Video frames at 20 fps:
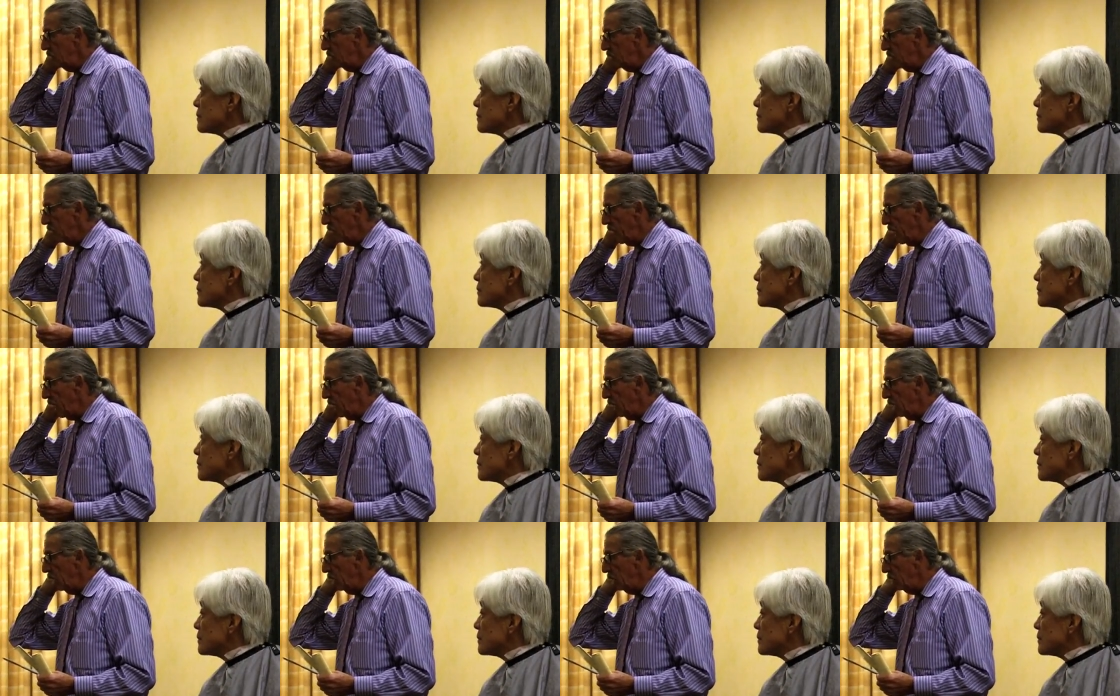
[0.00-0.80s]
Speaker 1: You've done
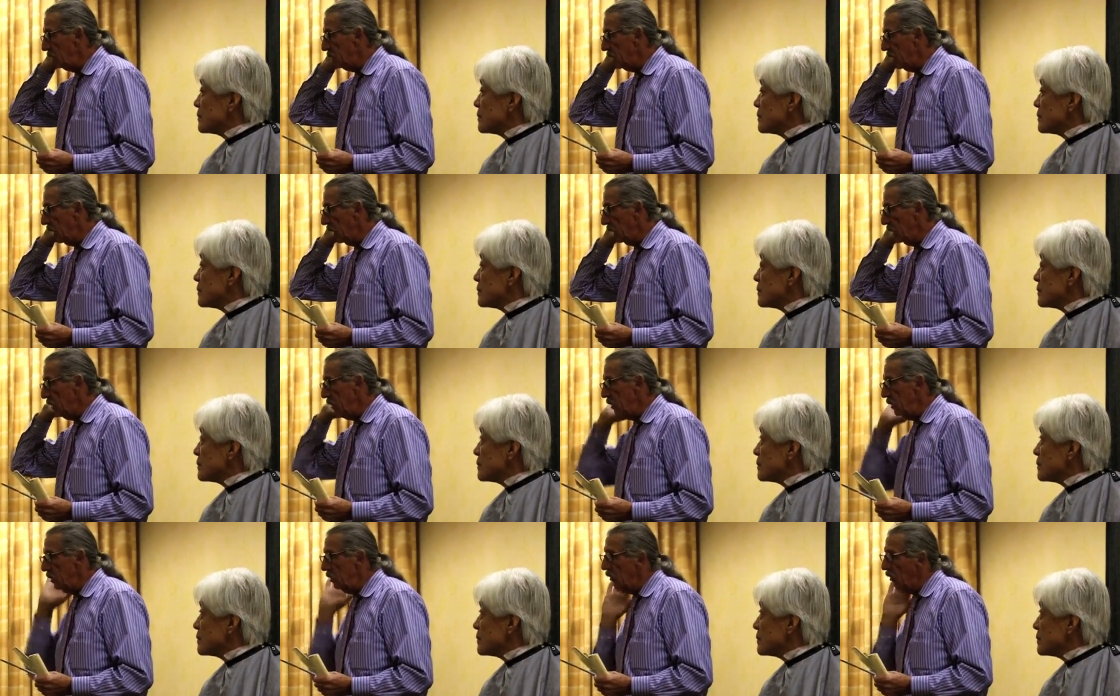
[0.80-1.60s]
that? See that?
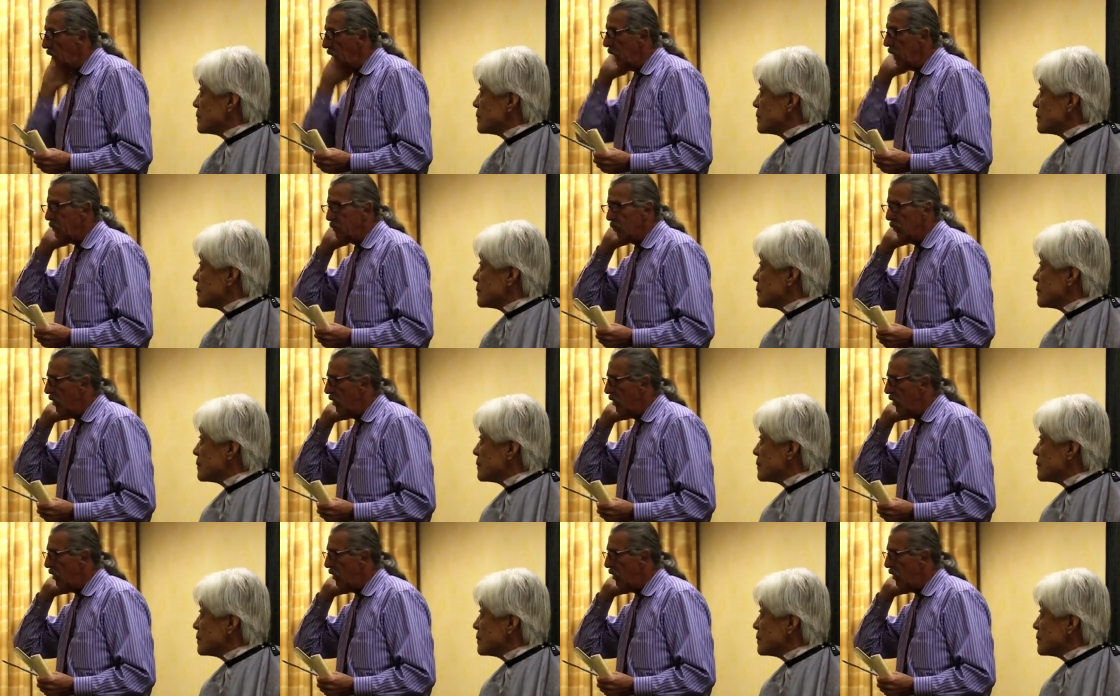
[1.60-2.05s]
Okay,